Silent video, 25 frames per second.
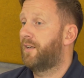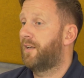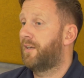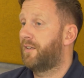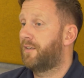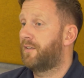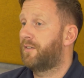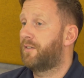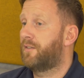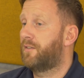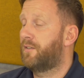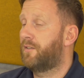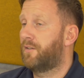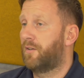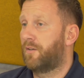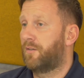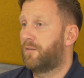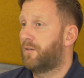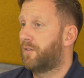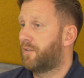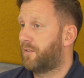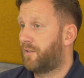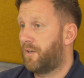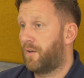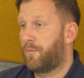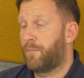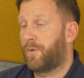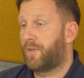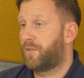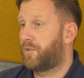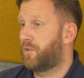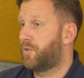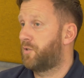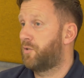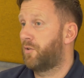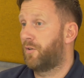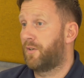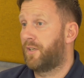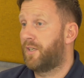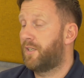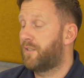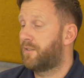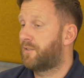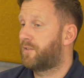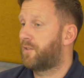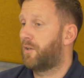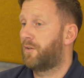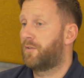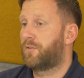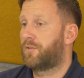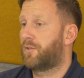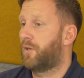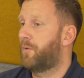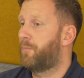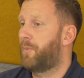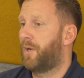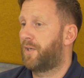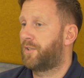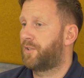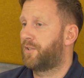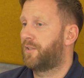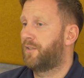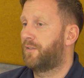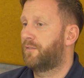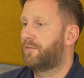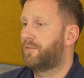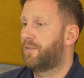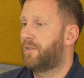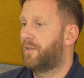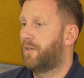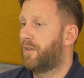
And, going back to John, he's so passionate,